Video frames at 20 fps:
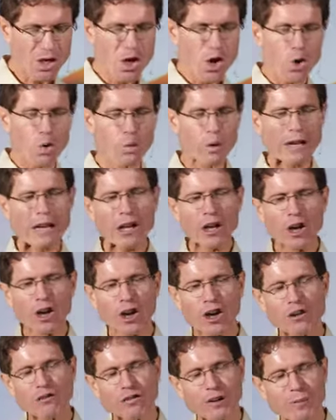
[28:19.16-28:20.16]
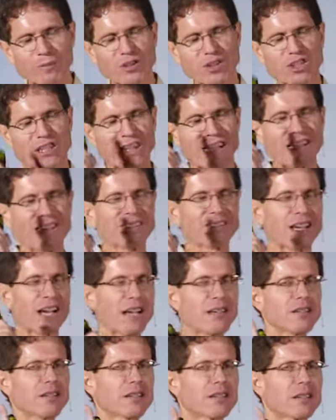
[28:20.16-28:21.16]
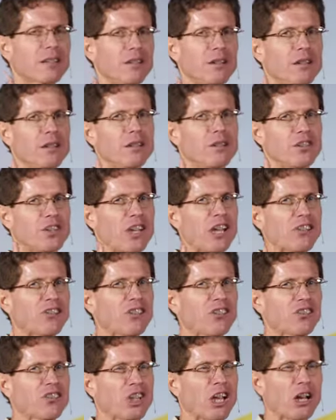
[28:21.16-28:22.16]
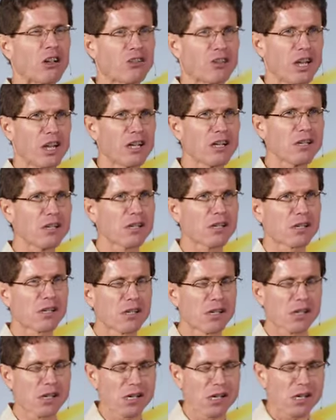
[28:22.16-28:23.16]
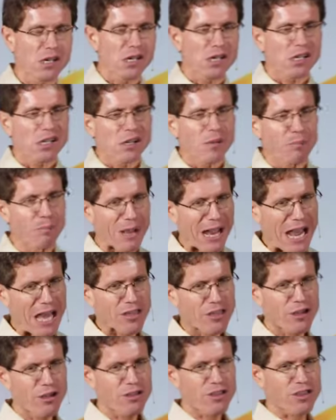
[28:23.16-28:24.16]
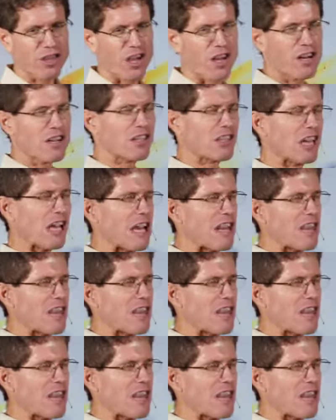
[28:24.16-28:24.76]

We learn from Jesus, Jesus' teaching, Matthew 13,